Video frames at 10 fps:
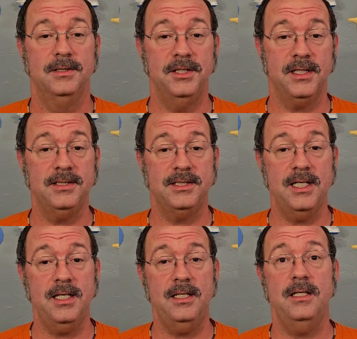John
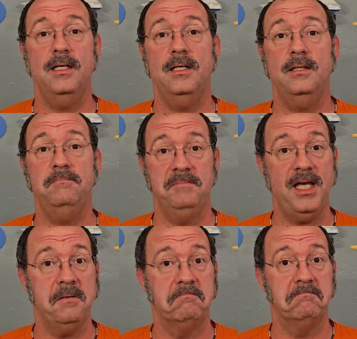said,
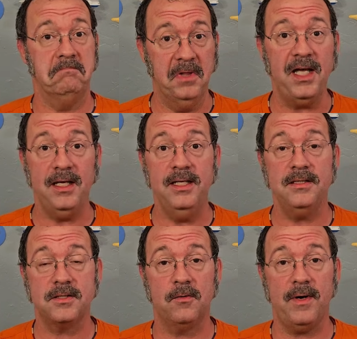yeah, that
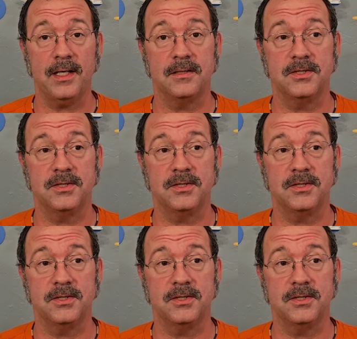is correct.